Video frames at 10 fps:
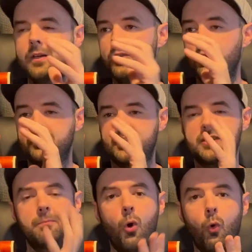not
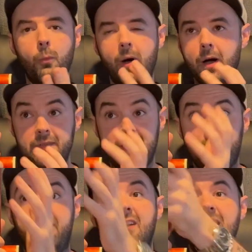small, but
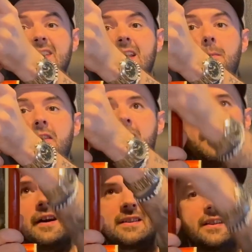definitely slimmer than this.